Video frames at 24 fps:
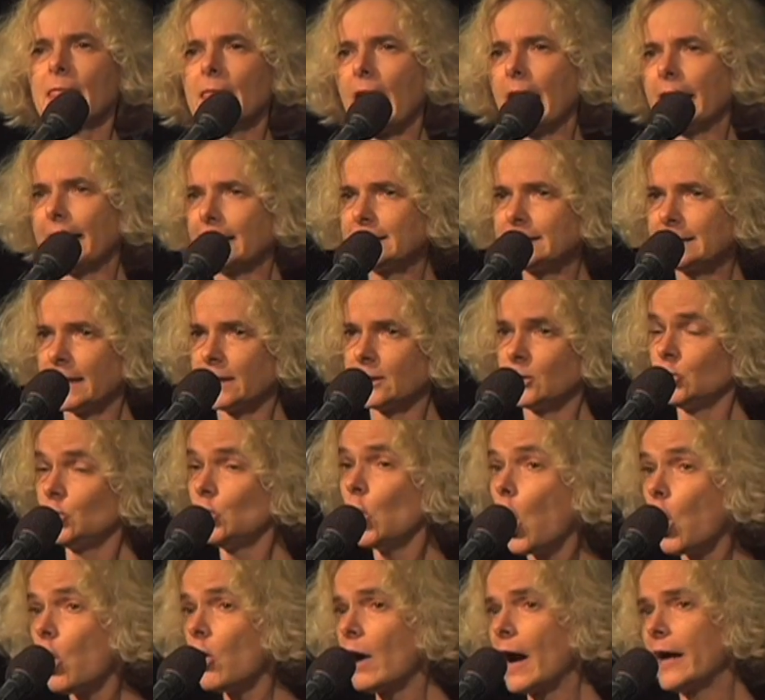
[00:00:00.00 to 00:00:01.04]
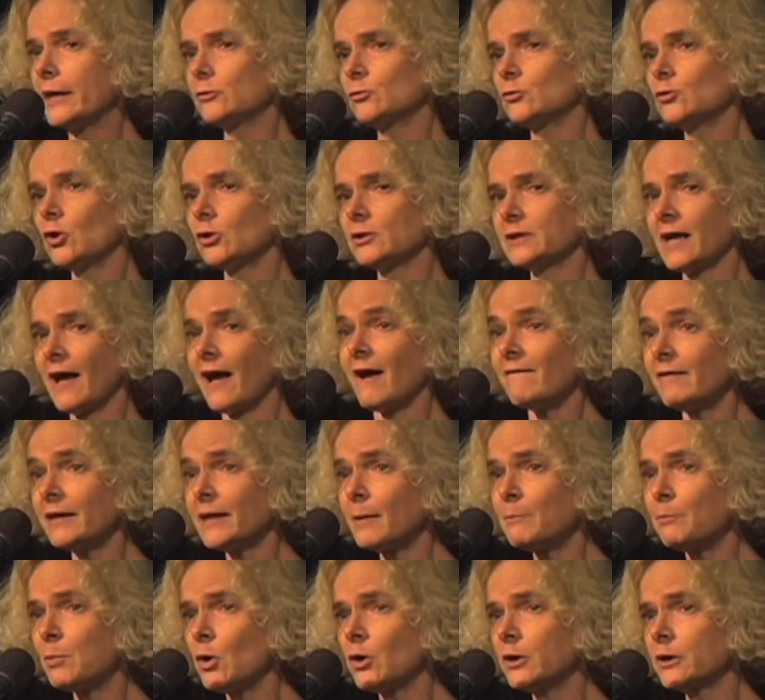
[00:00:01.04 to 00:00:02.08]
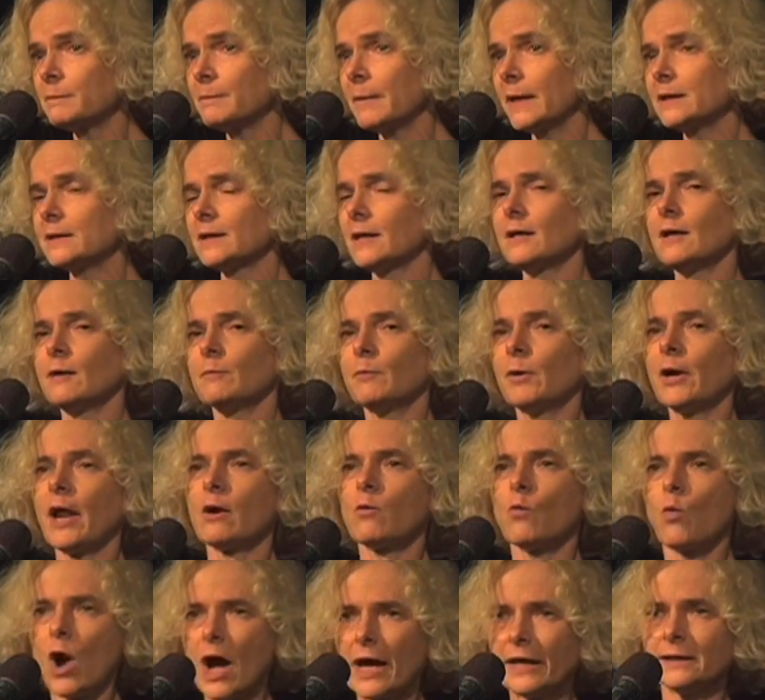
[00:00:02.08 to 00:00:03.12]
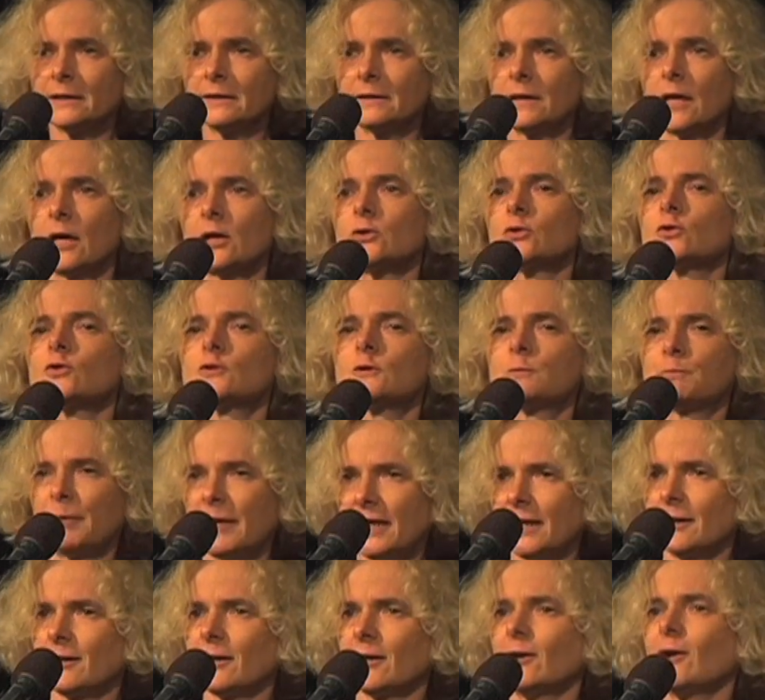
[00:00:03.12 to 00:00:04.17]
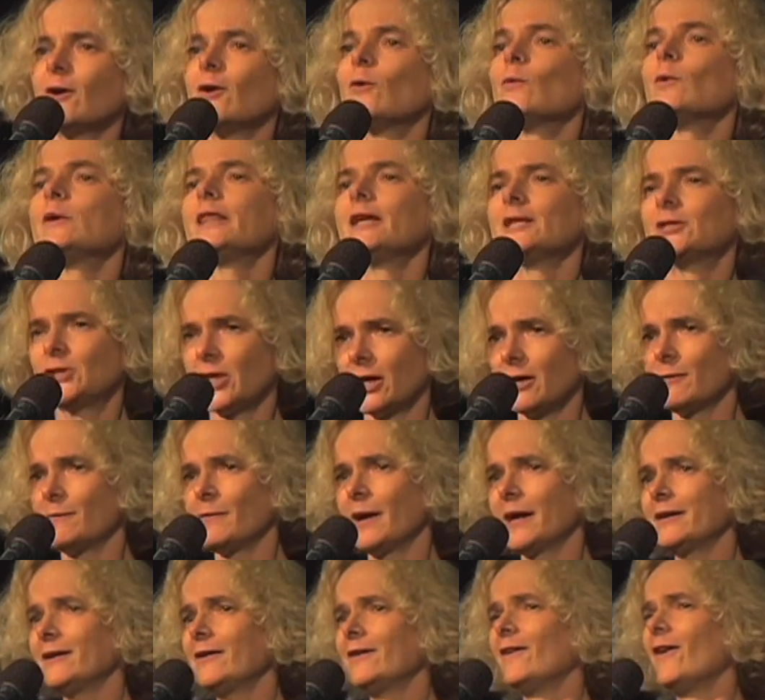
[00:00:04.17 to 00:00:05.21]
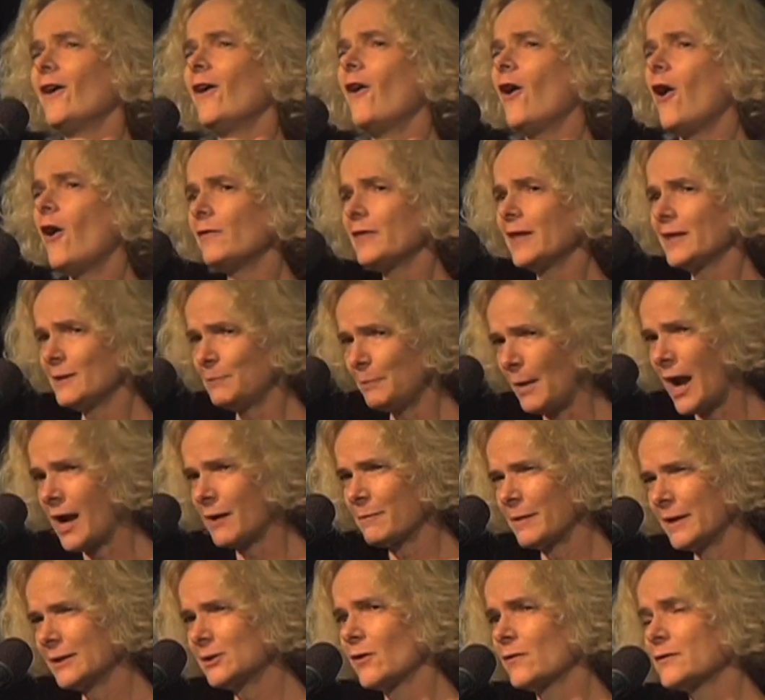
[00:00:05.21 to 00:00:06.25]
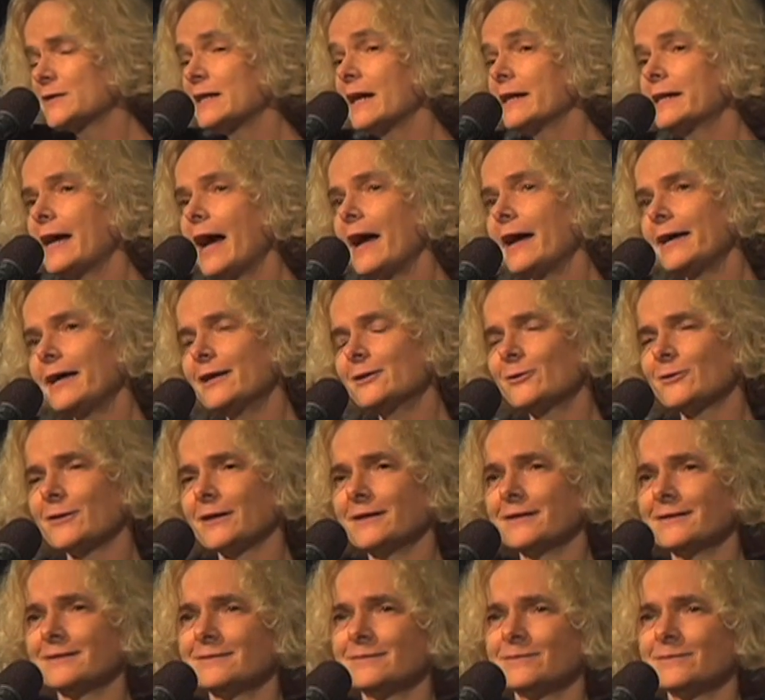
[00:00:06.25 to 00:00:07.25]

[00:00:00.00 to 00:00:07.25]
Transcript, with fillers: And I said, no, I do not have an appointment, but I want to speak with the chairman of the Department of Psychiatry.